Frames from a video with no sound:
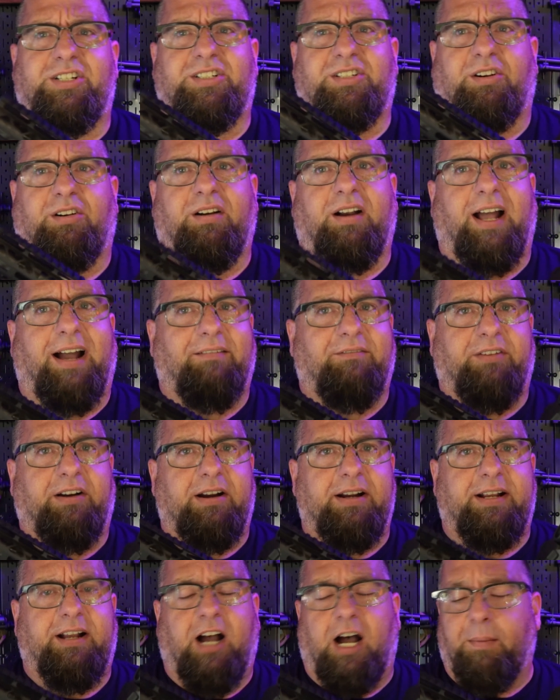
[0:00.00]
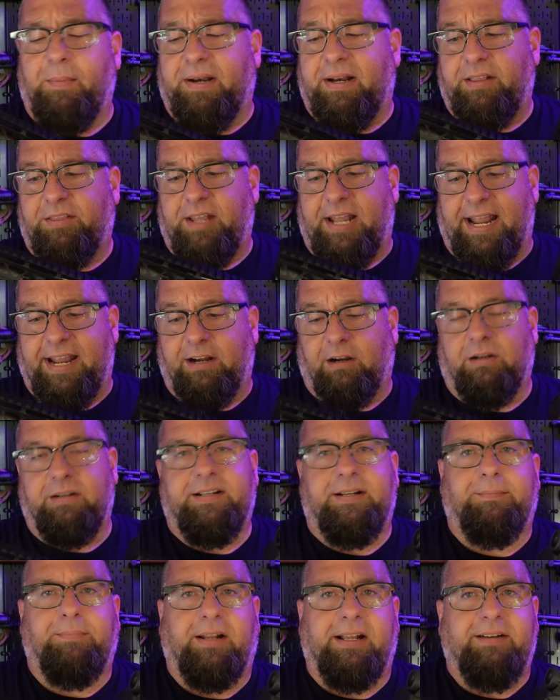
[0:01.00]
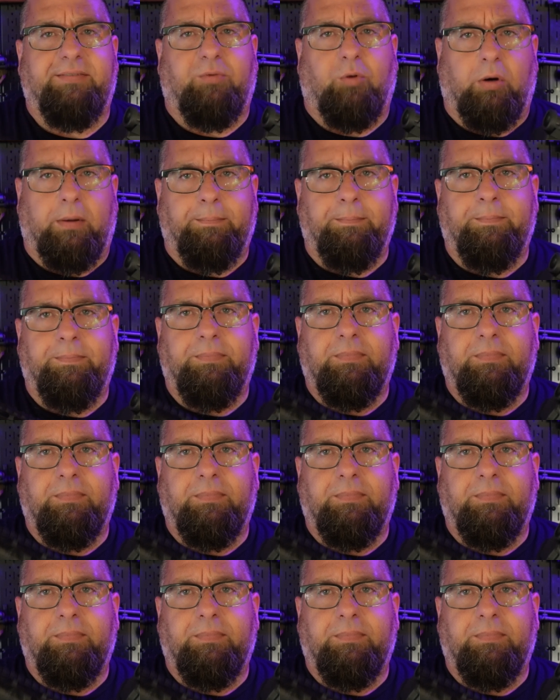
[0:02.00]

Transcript: just are not very common in the AR-10 platform.